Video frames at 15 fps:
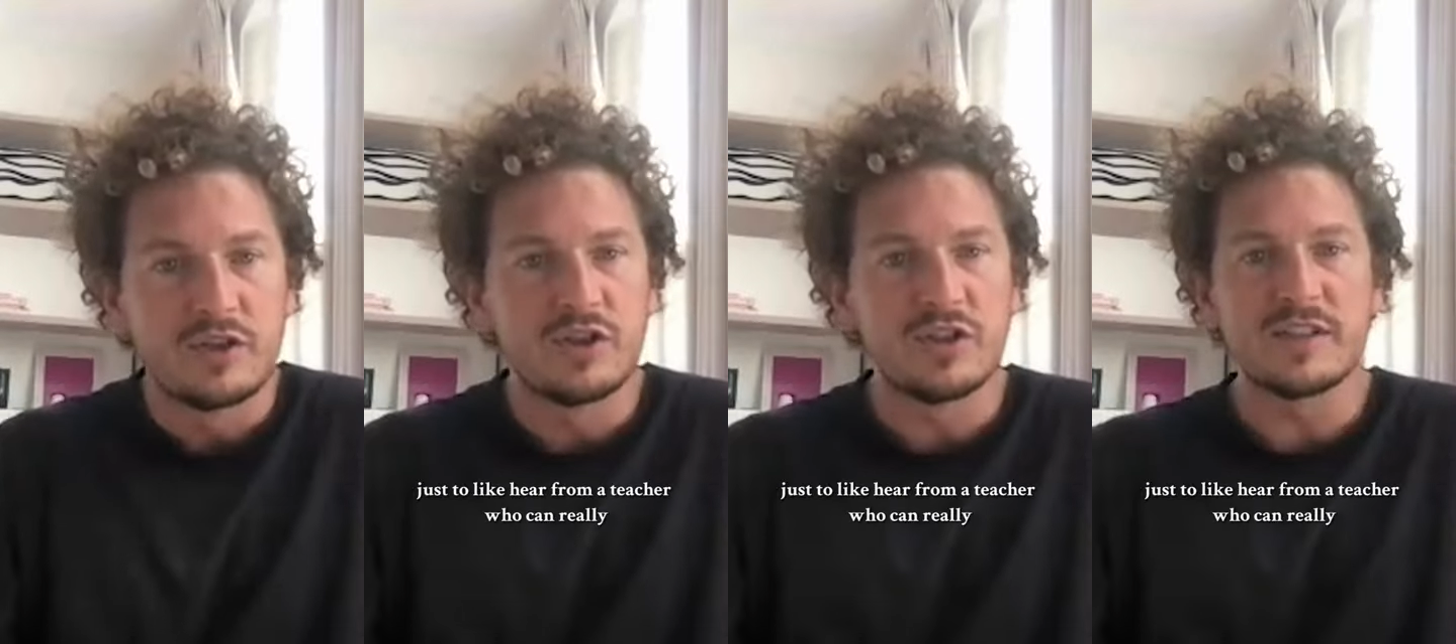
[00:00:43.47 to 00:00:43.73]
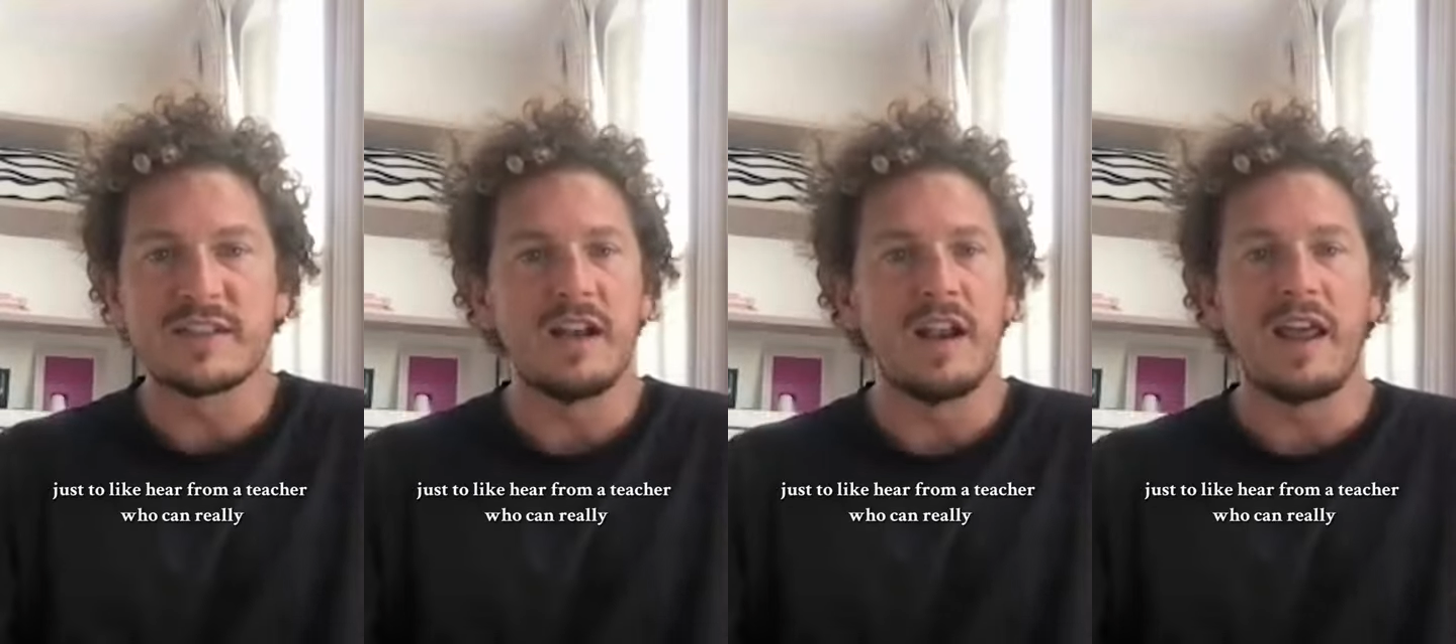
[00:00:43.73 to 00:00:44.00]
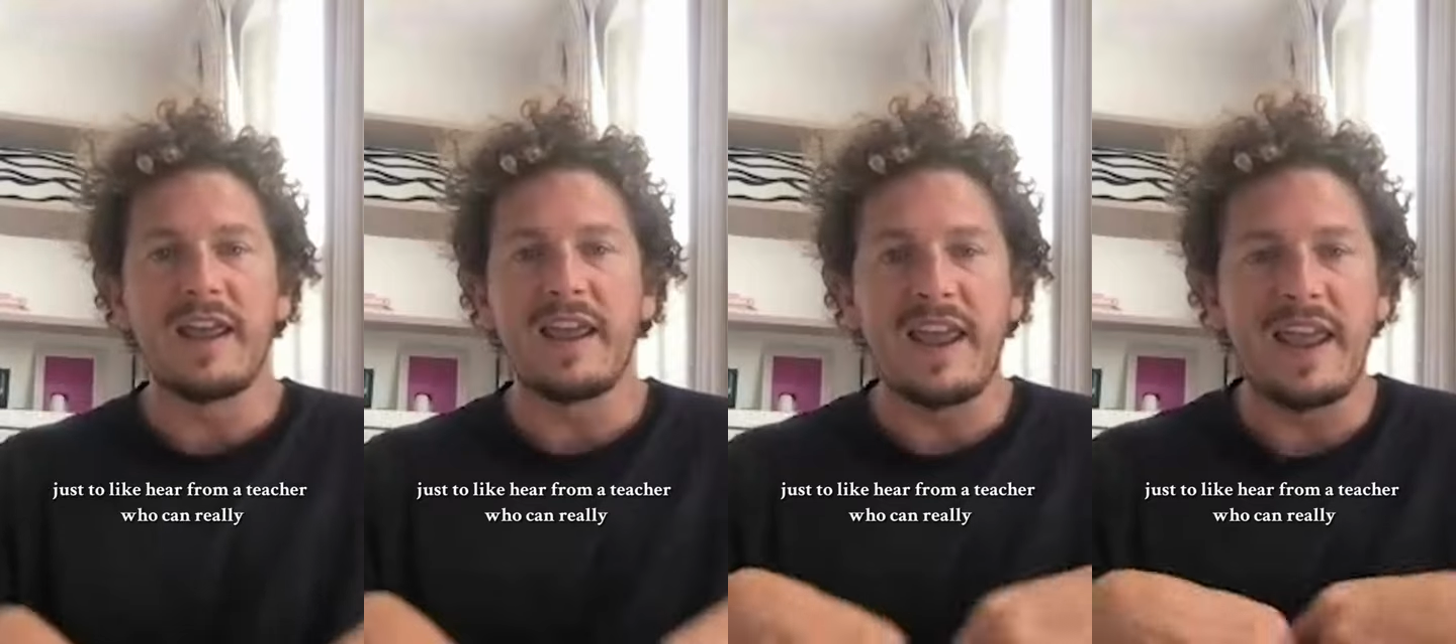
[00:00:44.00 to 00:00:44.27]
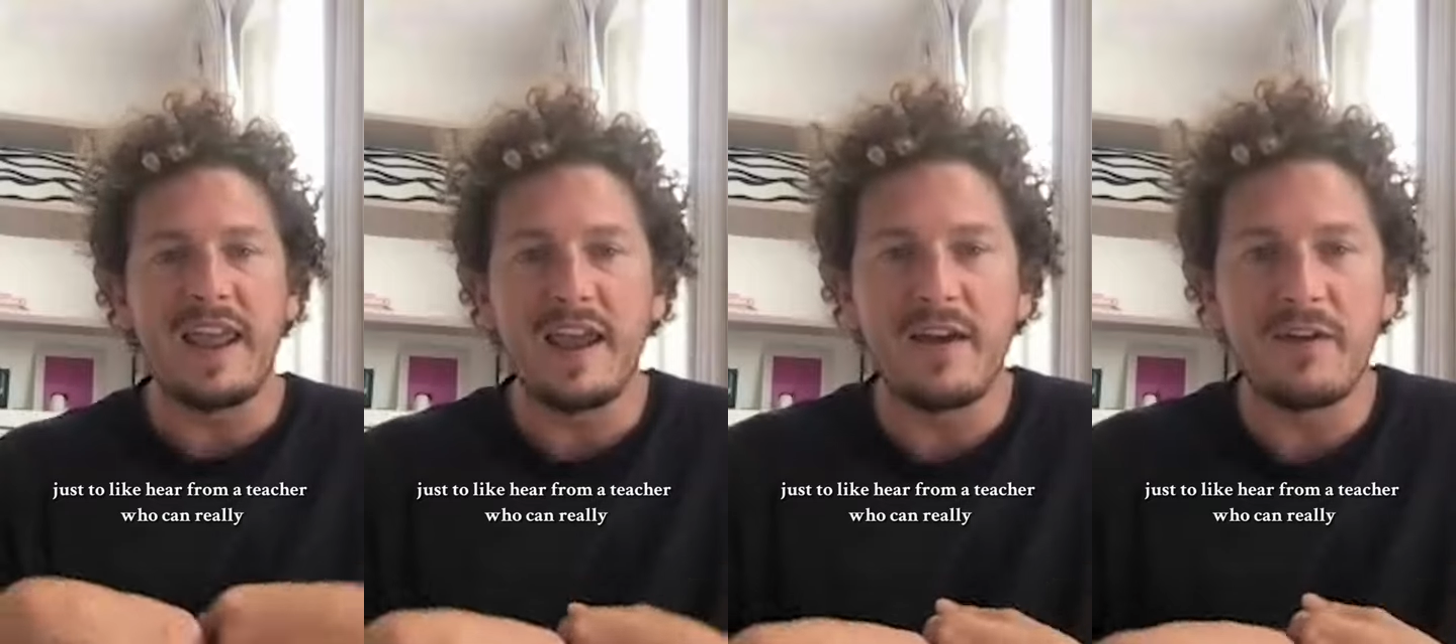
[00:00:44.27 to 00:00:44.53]
just to like
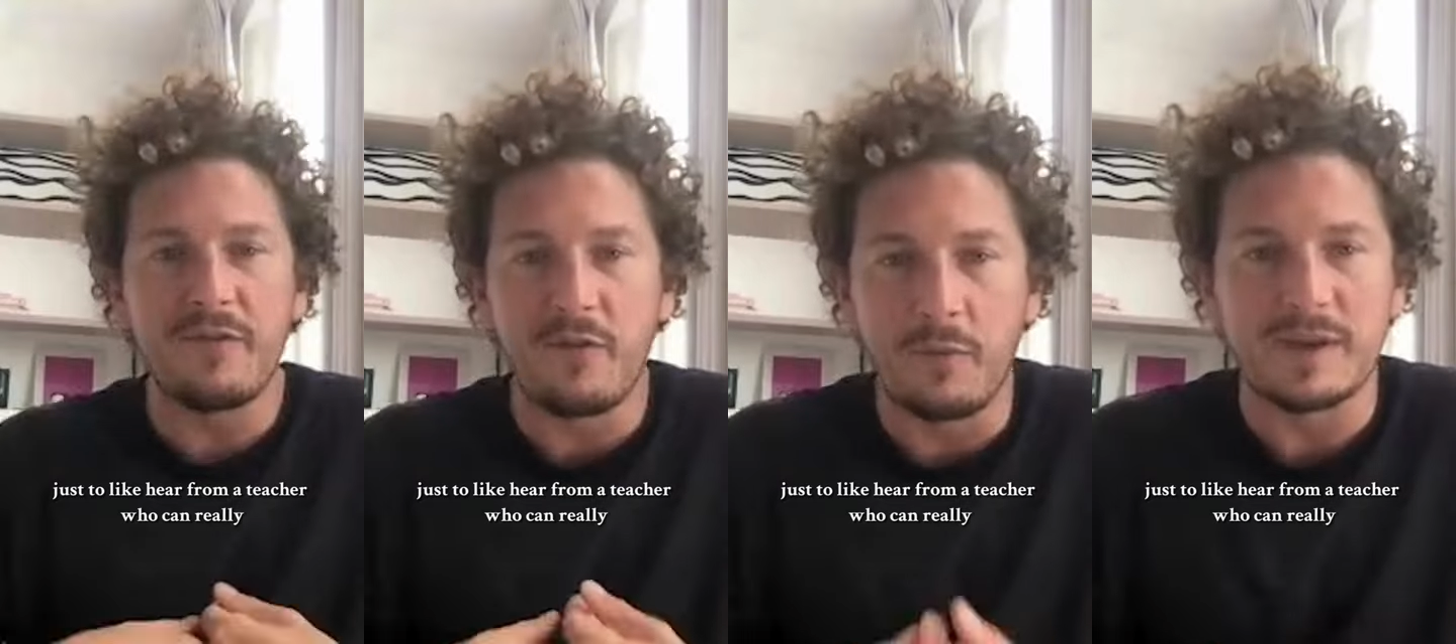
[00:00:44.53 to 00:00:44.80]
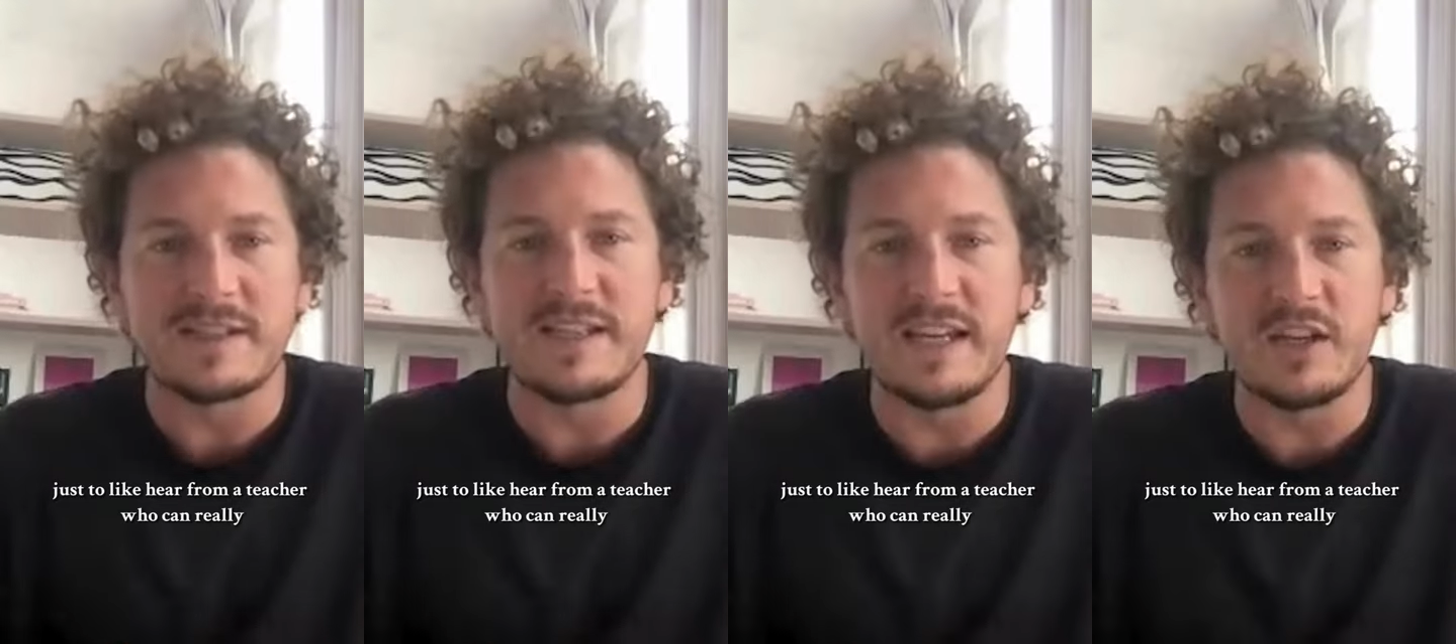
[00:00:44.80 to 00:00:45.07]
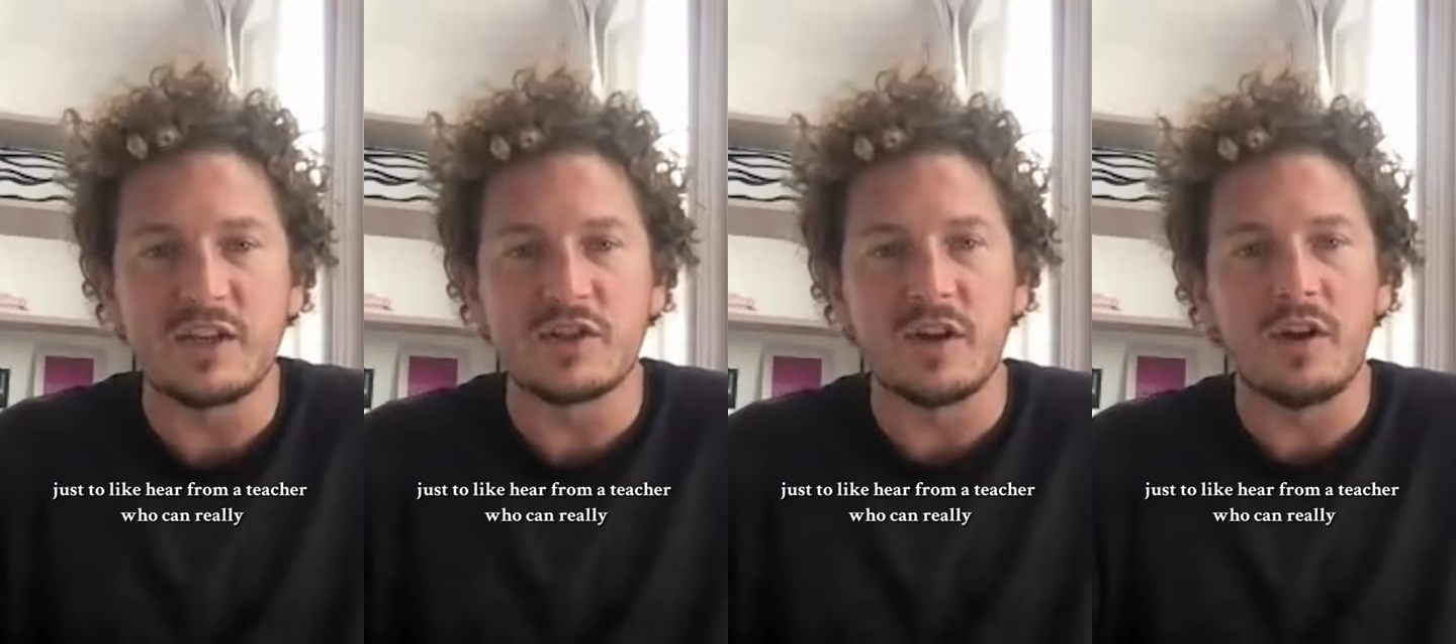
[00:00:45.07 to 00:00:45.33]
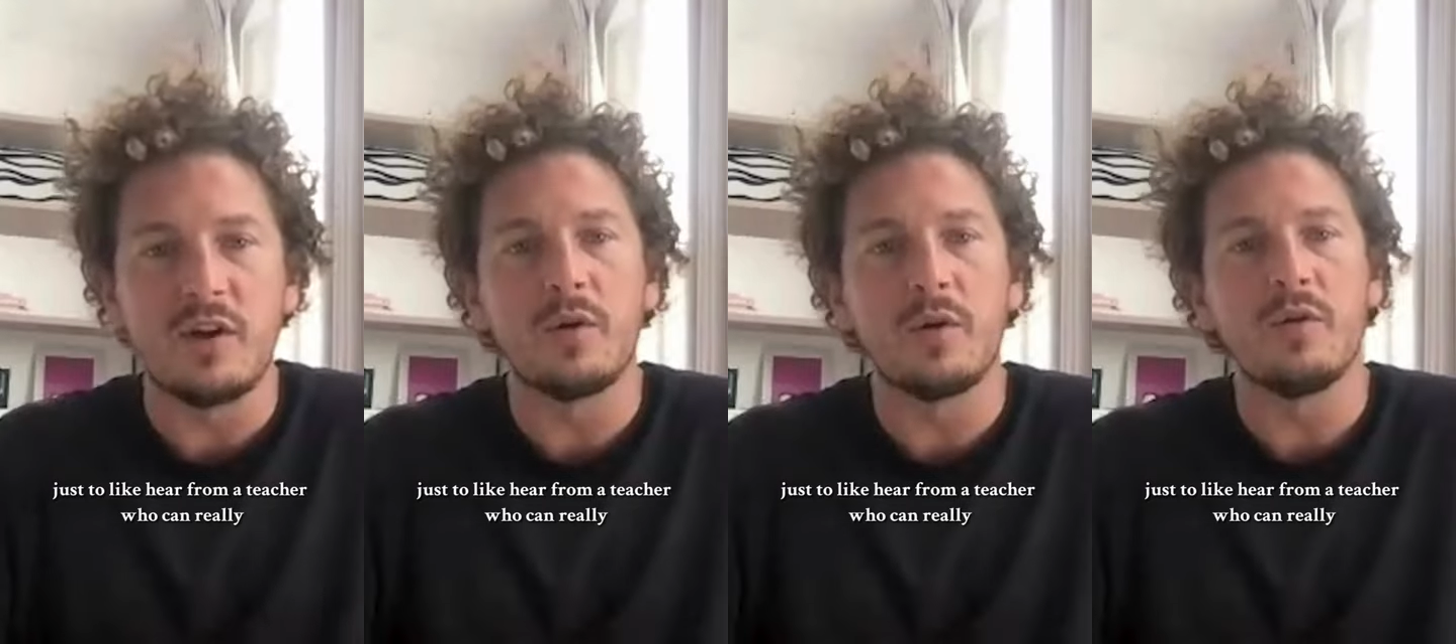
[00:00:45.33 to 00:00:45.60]
hear from a
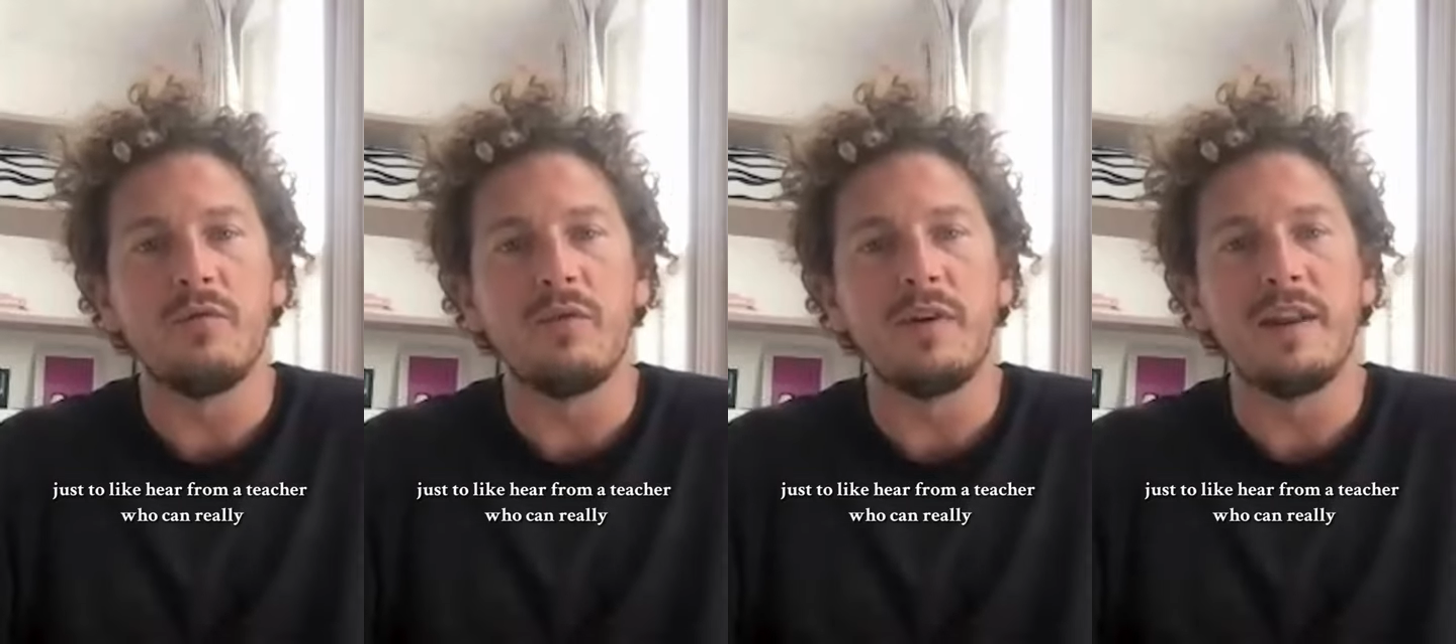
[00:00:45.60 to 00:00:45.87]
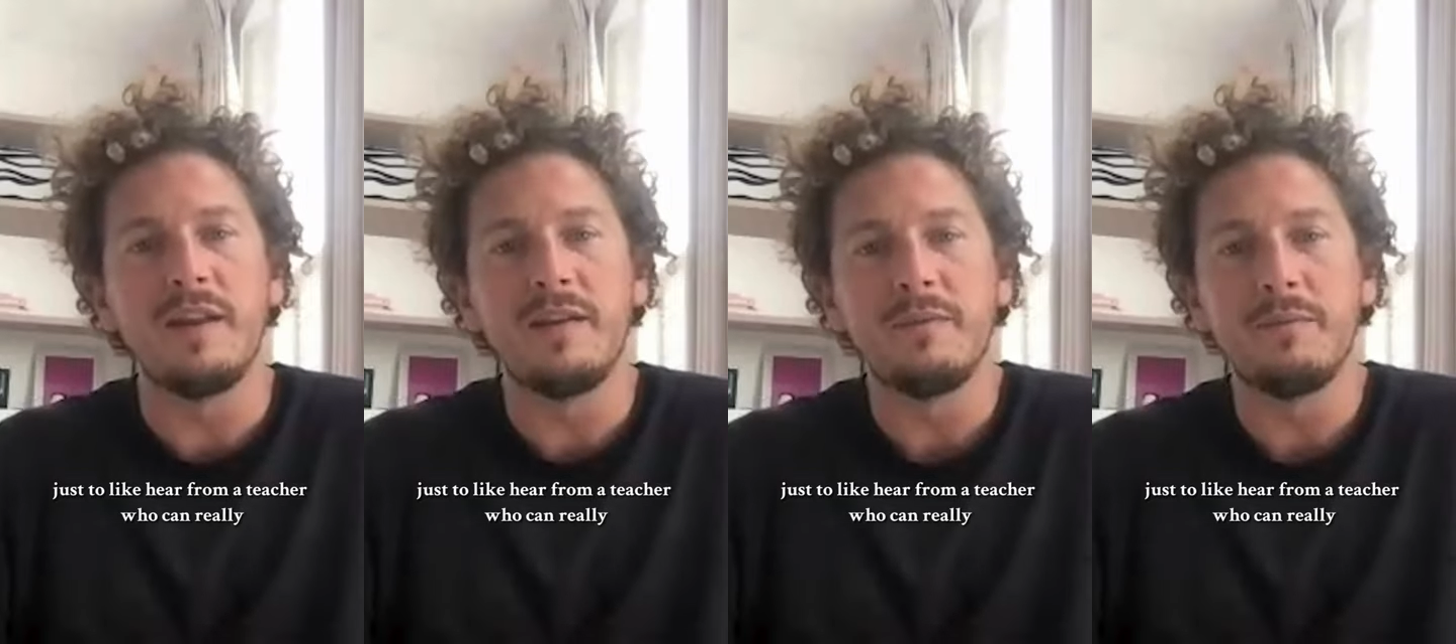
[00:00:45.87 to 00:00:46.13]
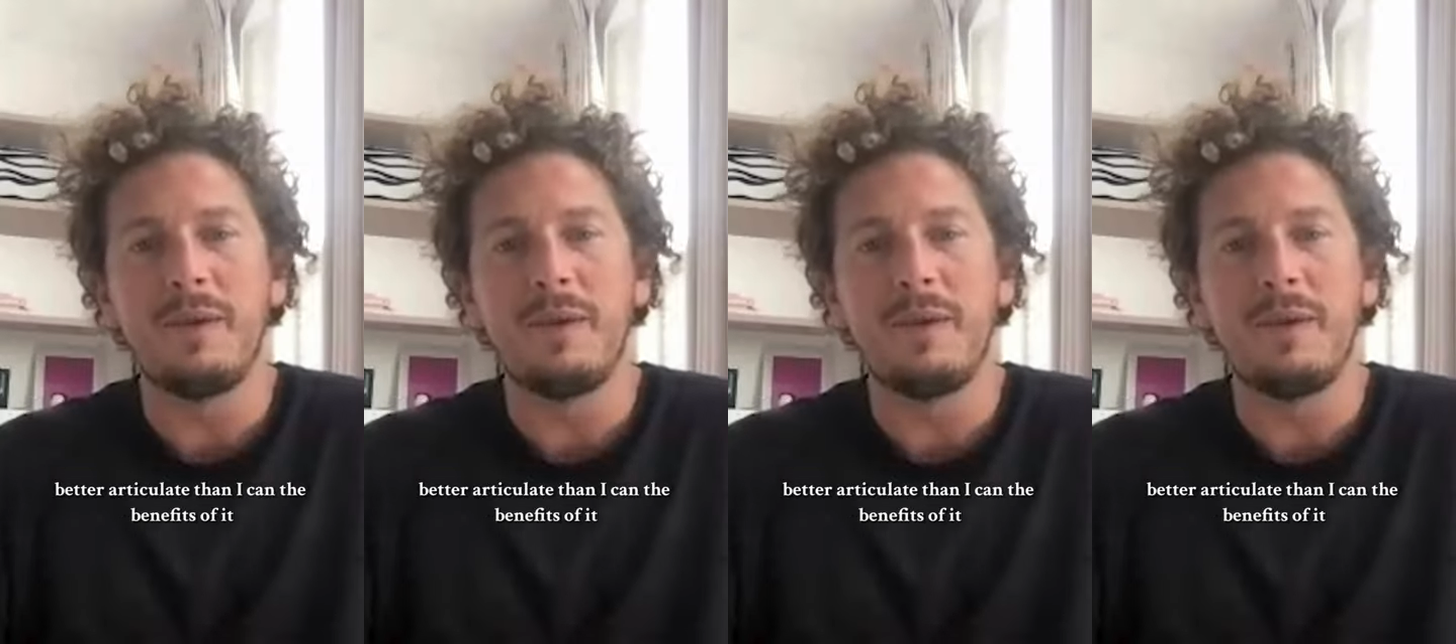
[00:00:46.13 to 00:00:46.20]
teacher who can really